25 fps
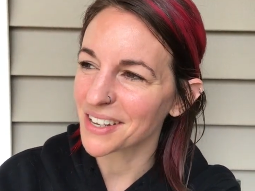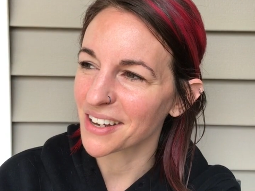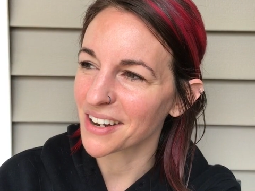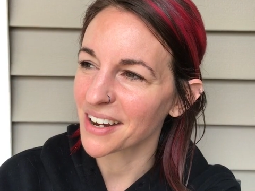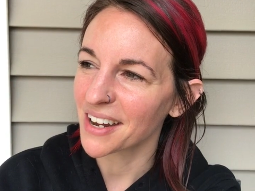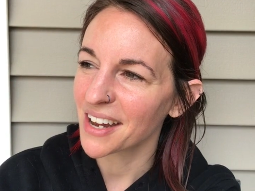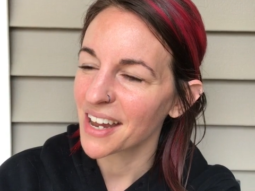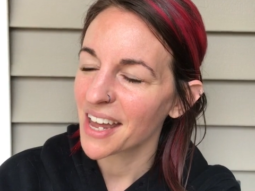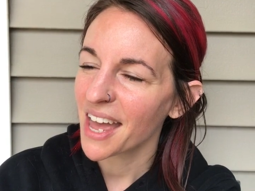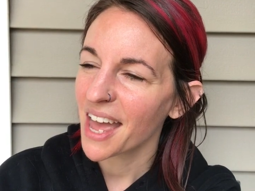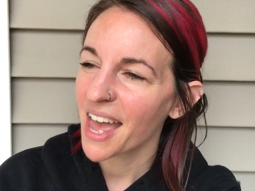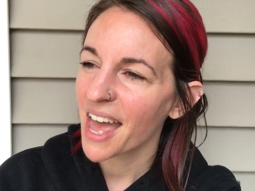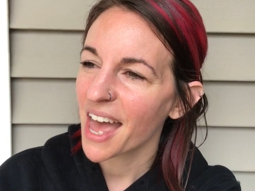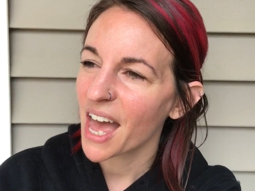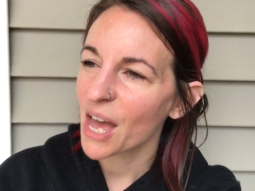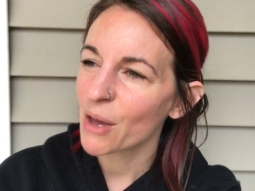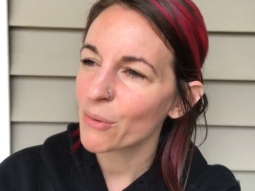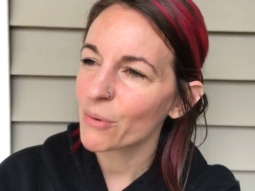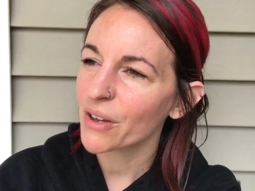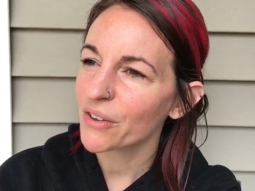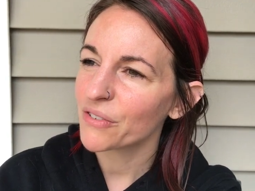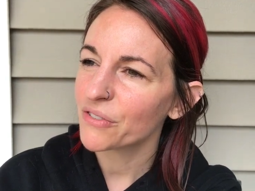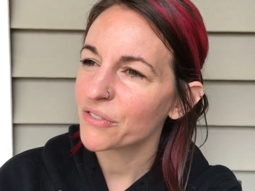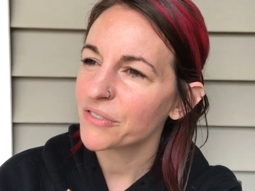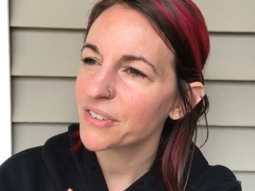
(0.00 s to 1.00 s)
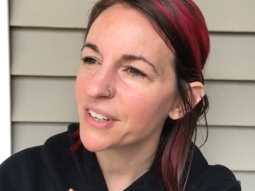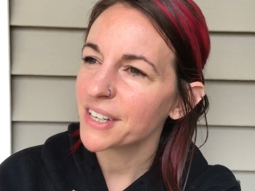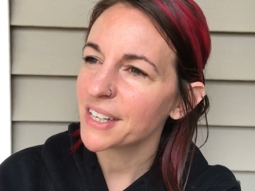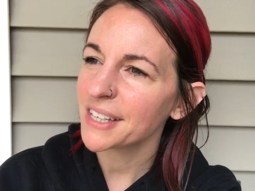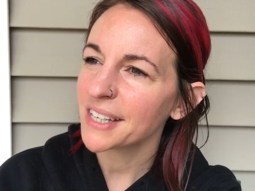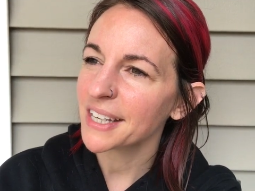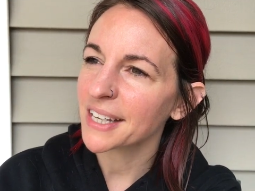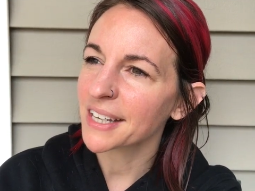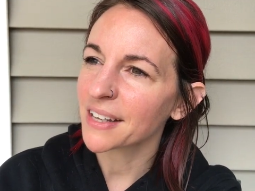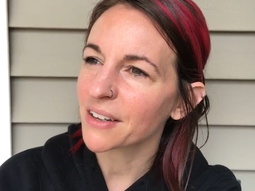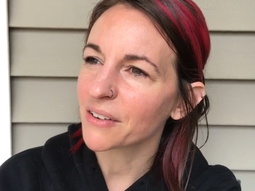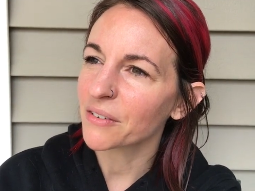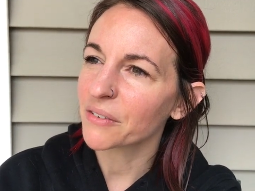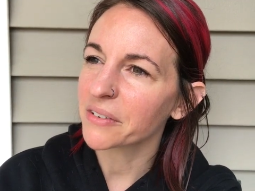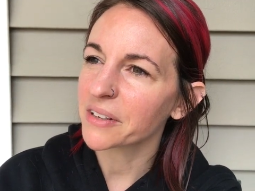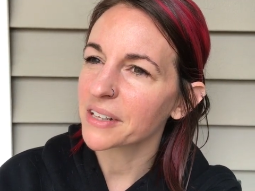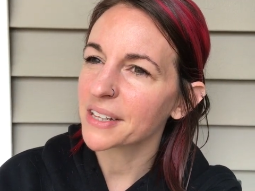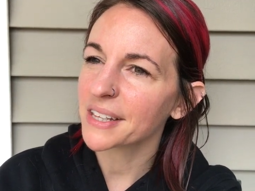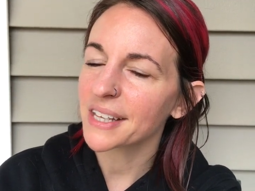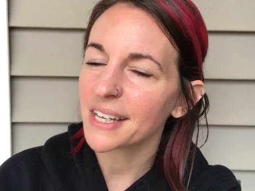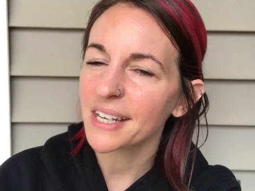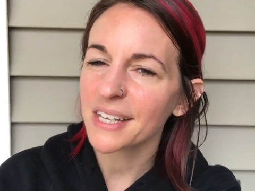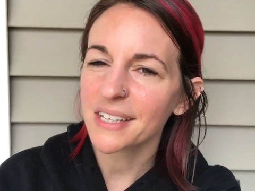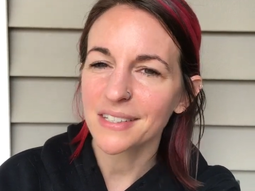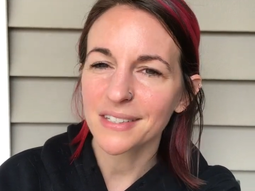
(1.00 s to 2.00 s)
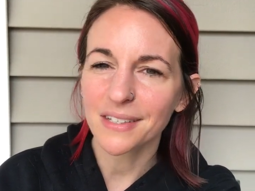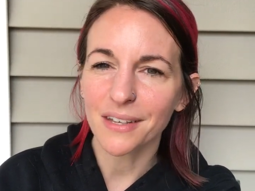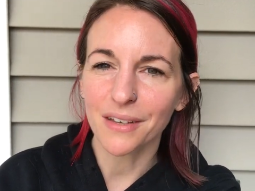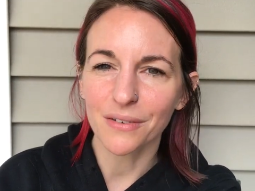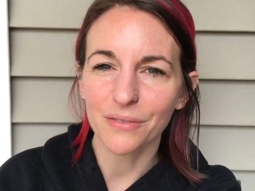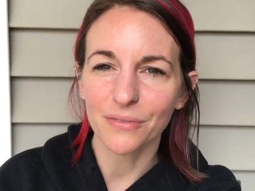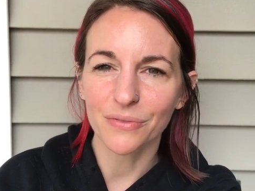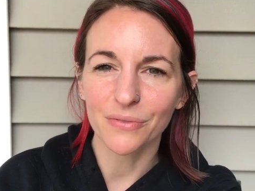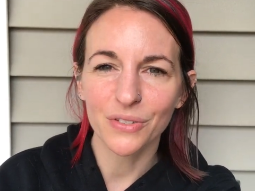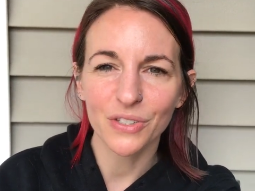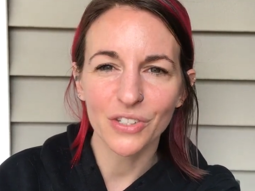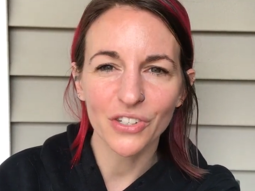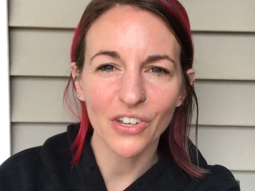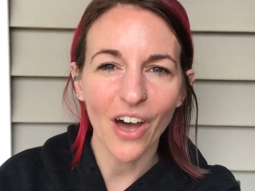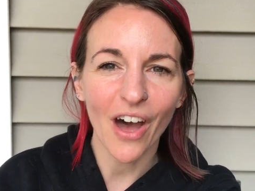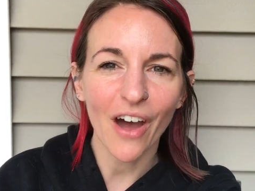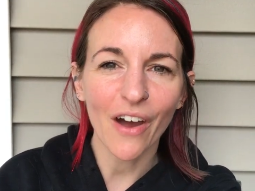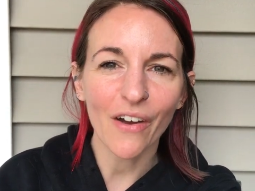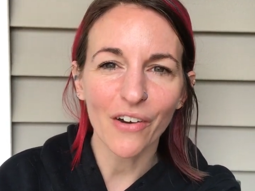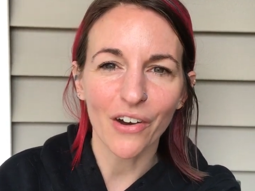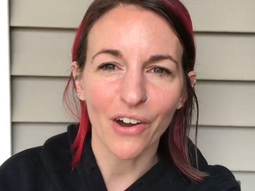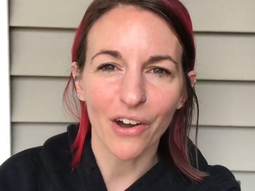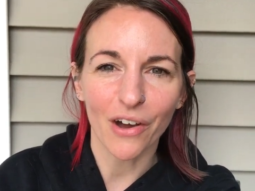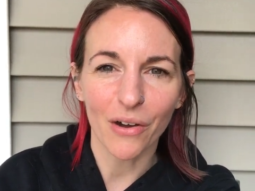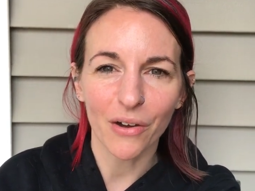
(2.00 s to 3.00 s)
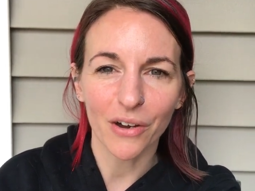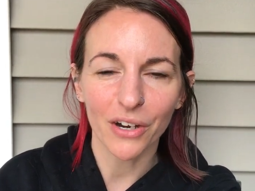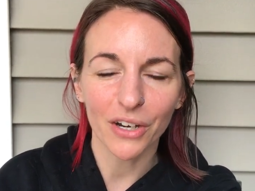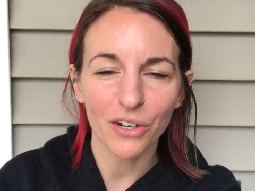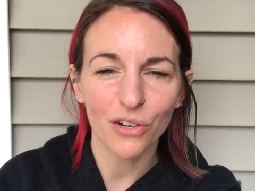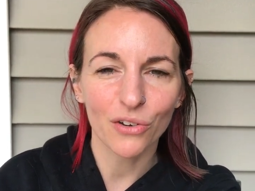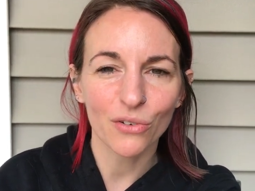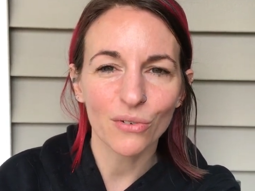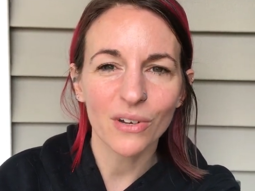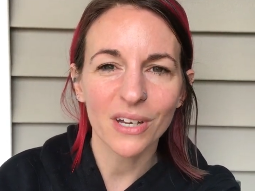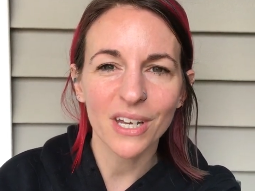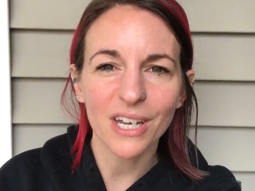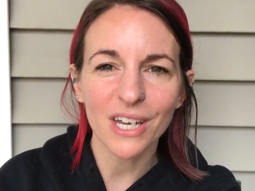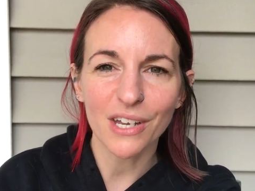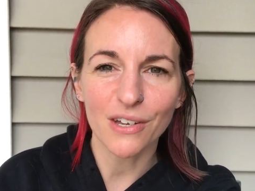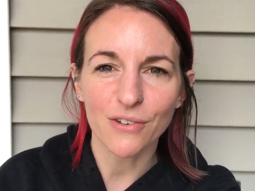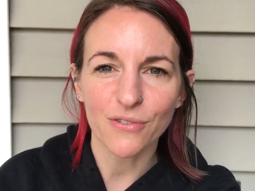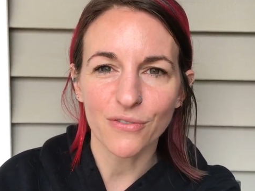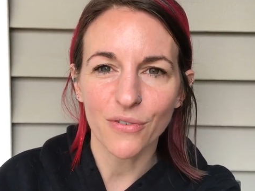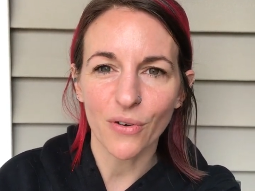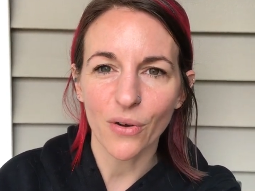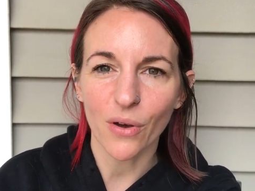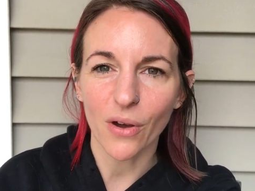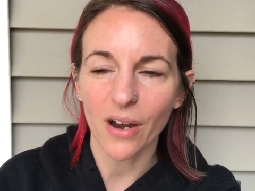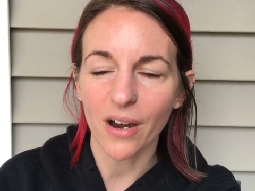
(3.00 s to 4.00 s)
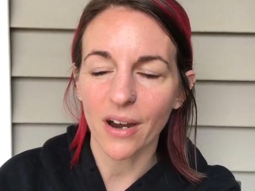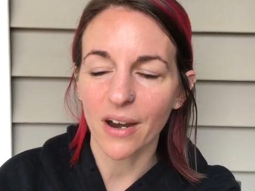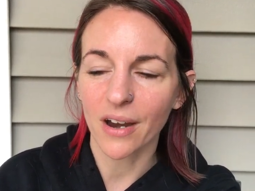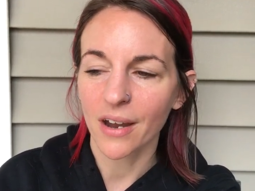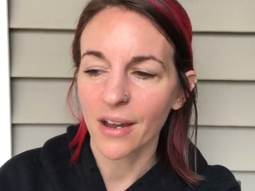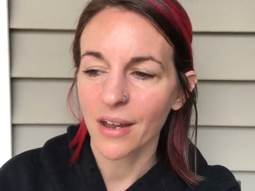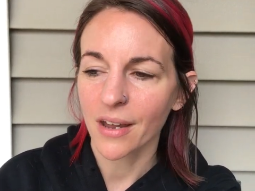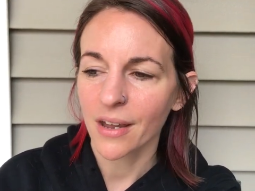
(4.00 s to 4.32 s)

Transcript: Or am I feeling a release of sorrow or grief or